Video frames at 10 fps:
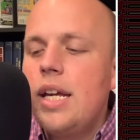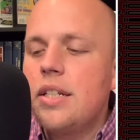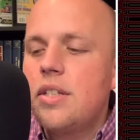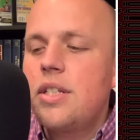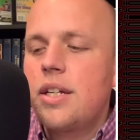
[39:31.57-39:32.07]

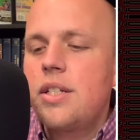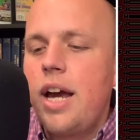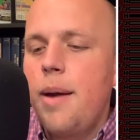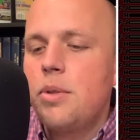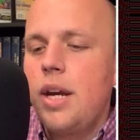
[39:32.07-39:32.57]
and six
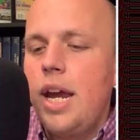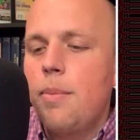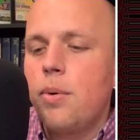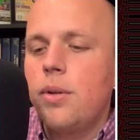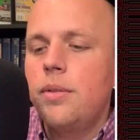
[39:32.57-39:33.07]
times in
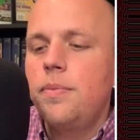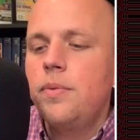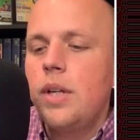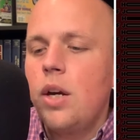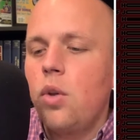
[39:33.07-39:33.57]
April.
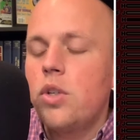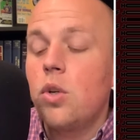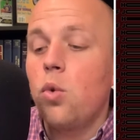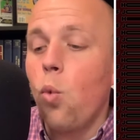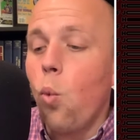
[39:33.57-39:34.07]
It only
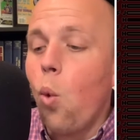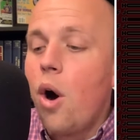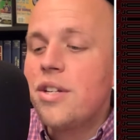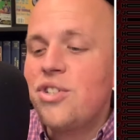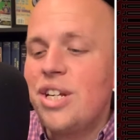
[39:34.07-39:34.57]
sold
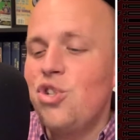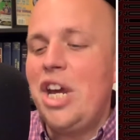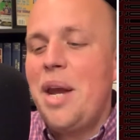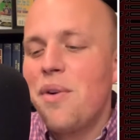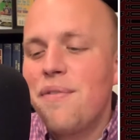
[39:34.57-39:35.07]
once in
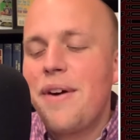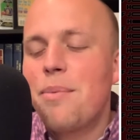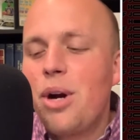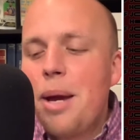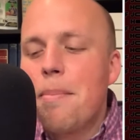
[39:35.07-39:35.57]
January,
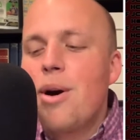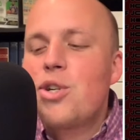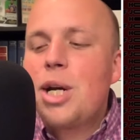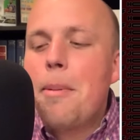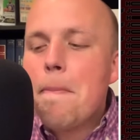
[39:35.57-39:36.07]
February, and
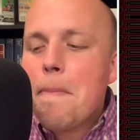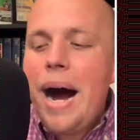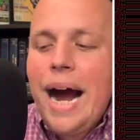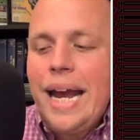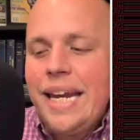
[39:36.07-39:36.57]
March
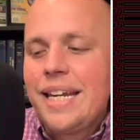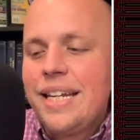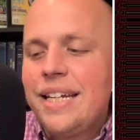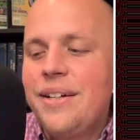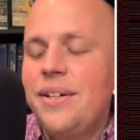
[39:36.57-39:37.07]
combined.
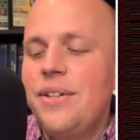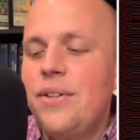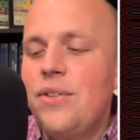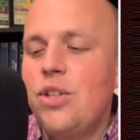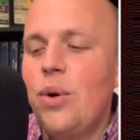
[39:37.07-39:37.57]

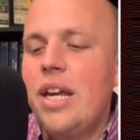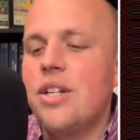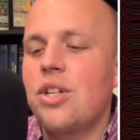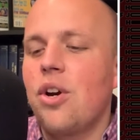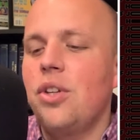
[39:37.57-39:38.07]
So it
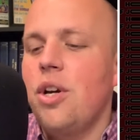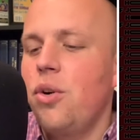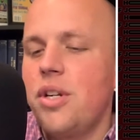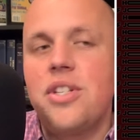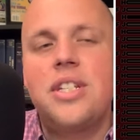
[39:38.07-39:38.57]
is currently
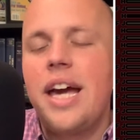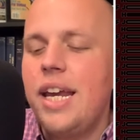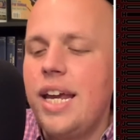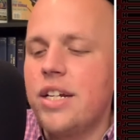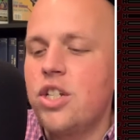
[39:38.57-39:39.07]
holding
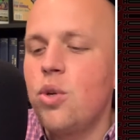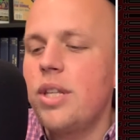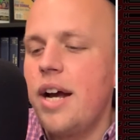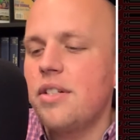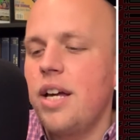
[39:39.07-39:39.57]
steady at
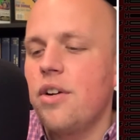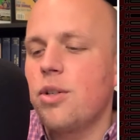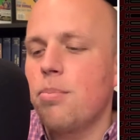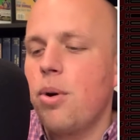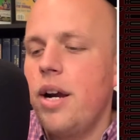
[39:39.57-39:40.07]
$2,000
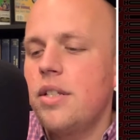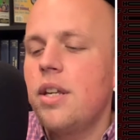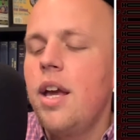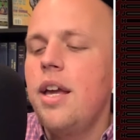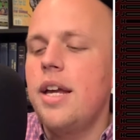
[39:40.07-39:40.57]
in price.
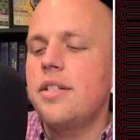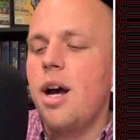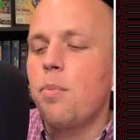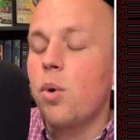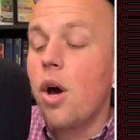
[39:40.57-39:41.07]
It's
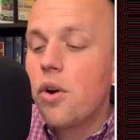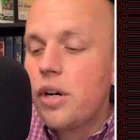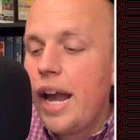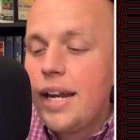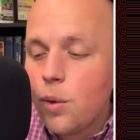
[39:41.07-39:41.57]
up
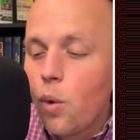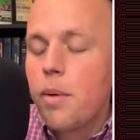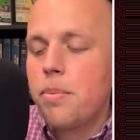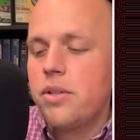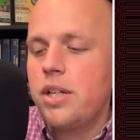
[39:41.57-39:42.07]

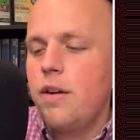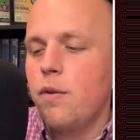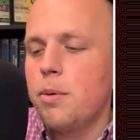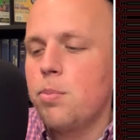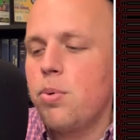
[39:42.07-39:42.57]
181%
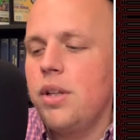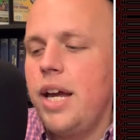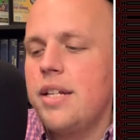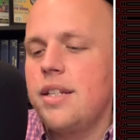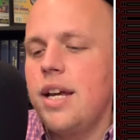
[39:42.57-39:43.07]
from its pre
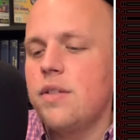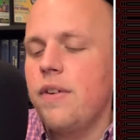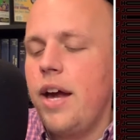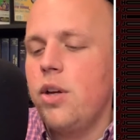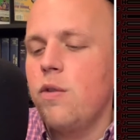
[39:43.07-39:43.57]
Last Dance
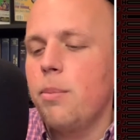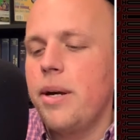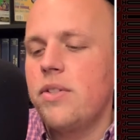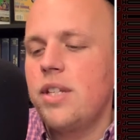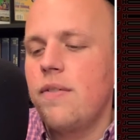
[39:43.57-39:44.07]
value of
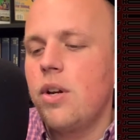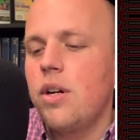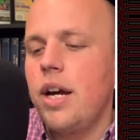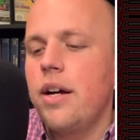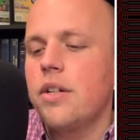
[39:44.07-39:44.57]
about
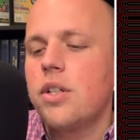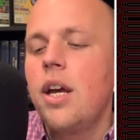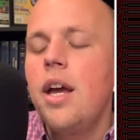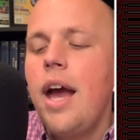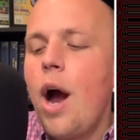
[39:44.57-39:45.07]
$700.
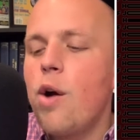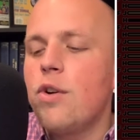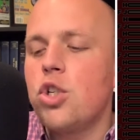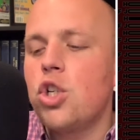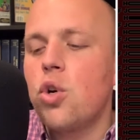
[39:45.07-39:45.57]
However,
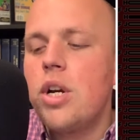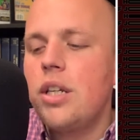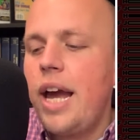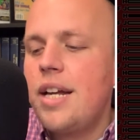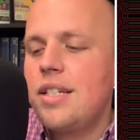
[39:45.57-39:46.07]
during
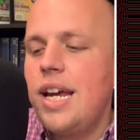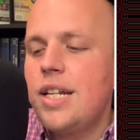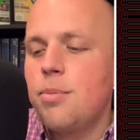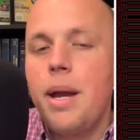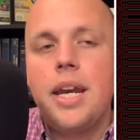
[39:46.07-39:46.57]
Last
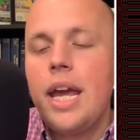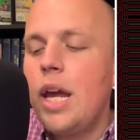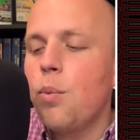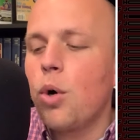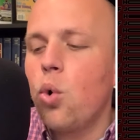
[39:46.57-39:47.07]
Dance Mania,
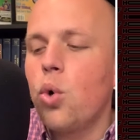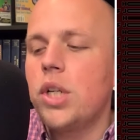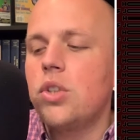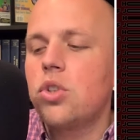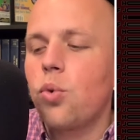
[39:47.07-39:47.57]
it
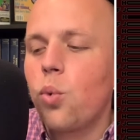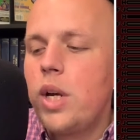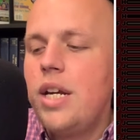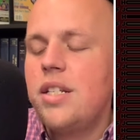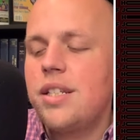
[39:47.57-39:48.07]
recorded
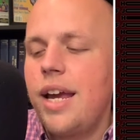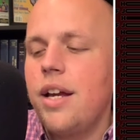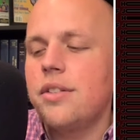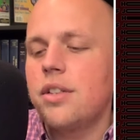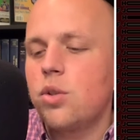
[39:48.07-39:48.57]
three
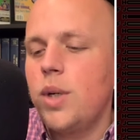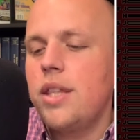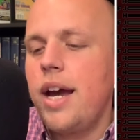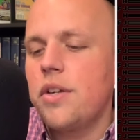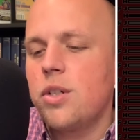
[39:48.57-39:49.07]
sales at
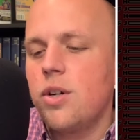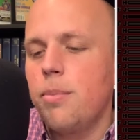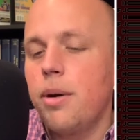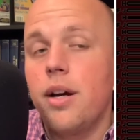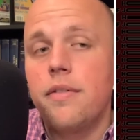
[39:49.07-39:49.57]
$3,000 or
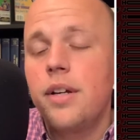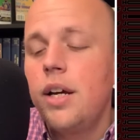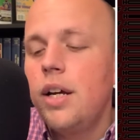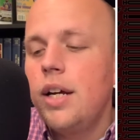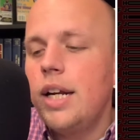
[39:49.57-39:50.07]
above.
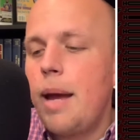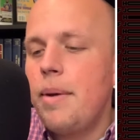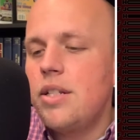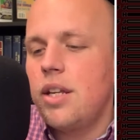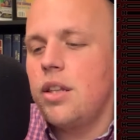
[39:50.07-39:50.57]
And that
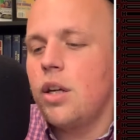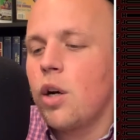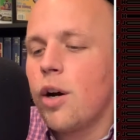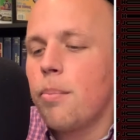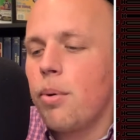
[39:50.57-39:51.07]
means that at the
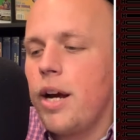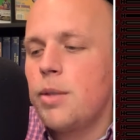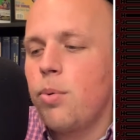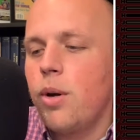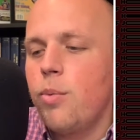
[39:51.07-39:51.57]
current price
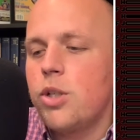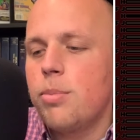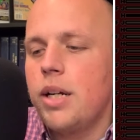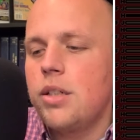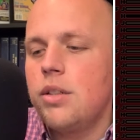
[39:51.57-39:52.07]
point, which is
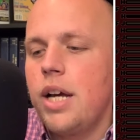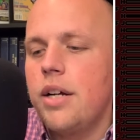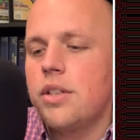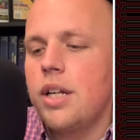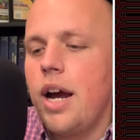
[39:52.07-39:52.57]
about
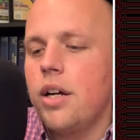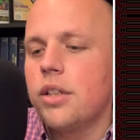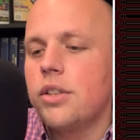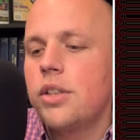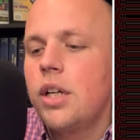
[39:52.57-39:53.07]

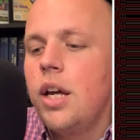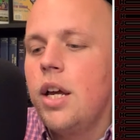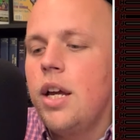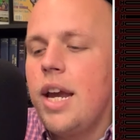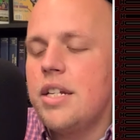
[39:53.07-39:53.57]
$2,000,
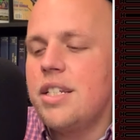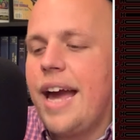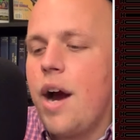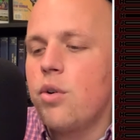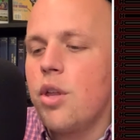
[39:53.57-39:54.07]
it's
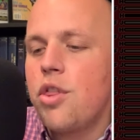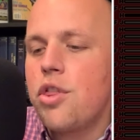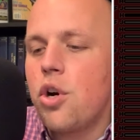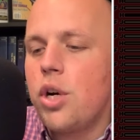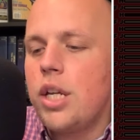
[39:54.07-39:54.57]
down
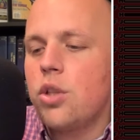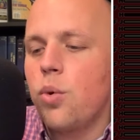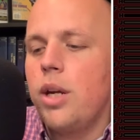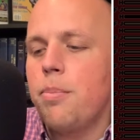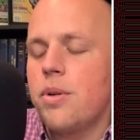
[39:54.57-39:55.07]

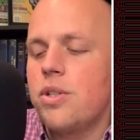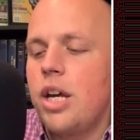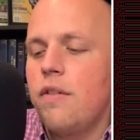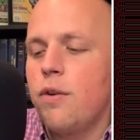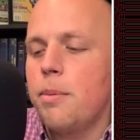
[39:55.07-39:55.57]

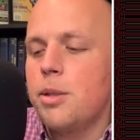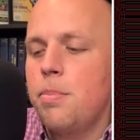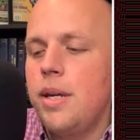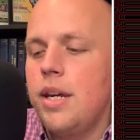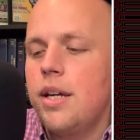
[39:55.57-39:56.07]
33% from its
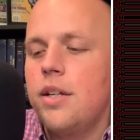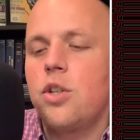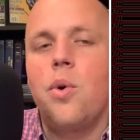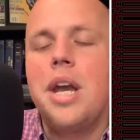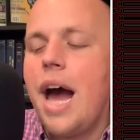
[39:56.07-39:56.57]
peak.
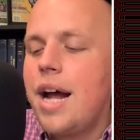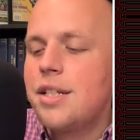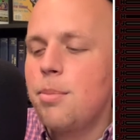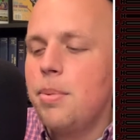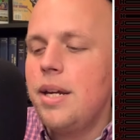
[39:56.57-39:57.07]
So, not
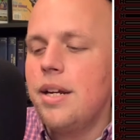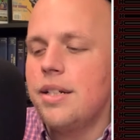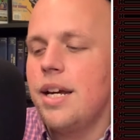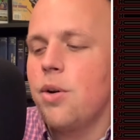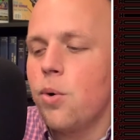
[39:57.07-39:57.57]
to beat a
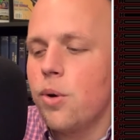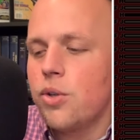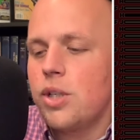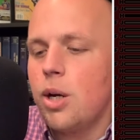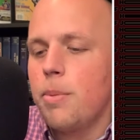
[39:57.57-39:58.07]
dead
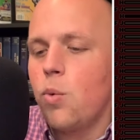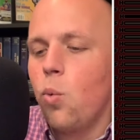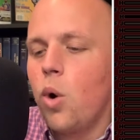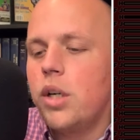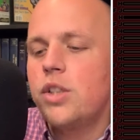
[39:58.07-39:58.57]
horse here, but
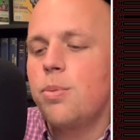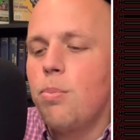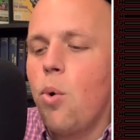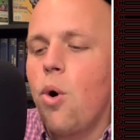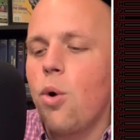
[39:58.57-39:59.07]
once
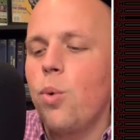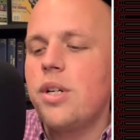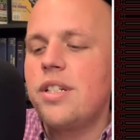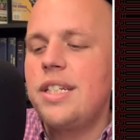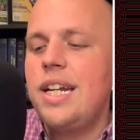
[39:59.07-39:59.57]
more, we're
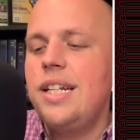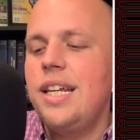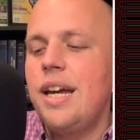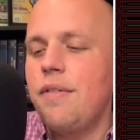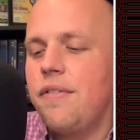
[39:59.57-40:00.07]
seeing
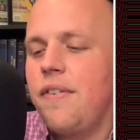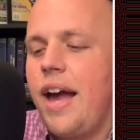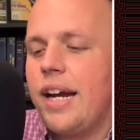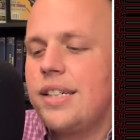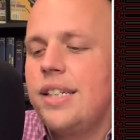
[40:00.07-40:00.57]
the
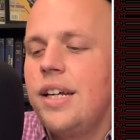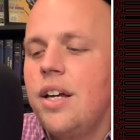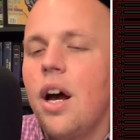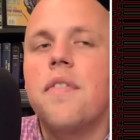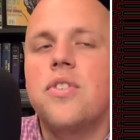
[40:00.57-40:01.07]
effect
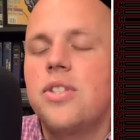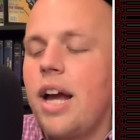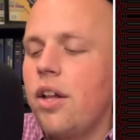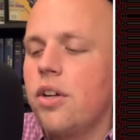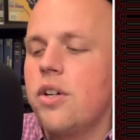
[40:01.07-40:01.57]
of
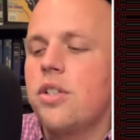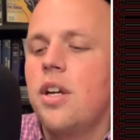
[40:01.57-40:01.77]
sellers